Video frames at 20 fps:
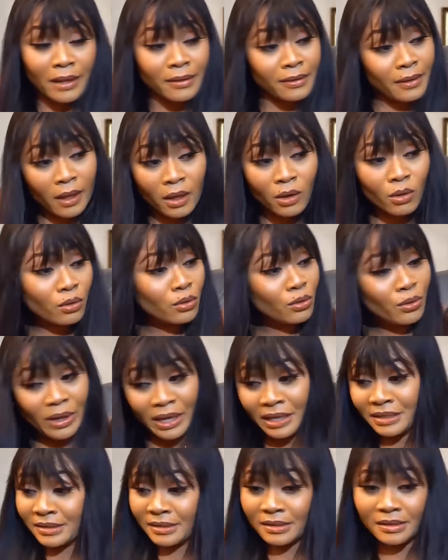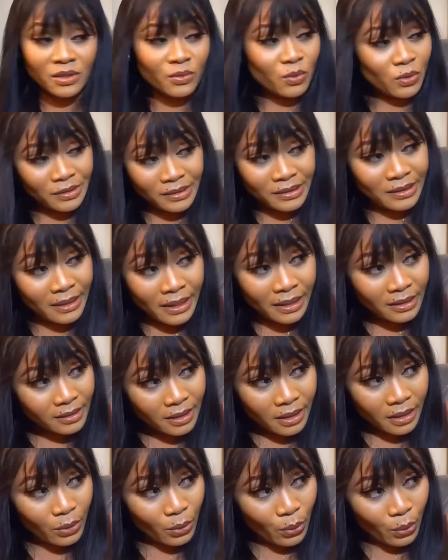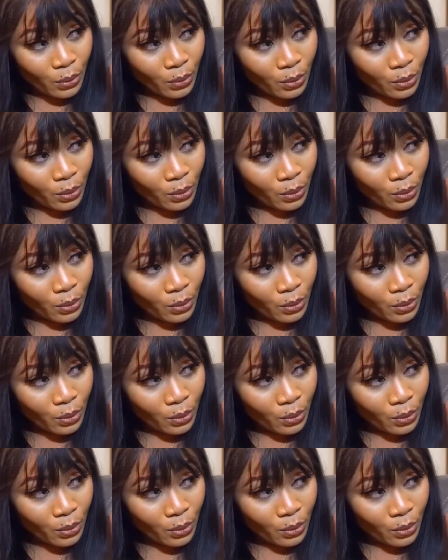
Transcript: thank God no STD was detected.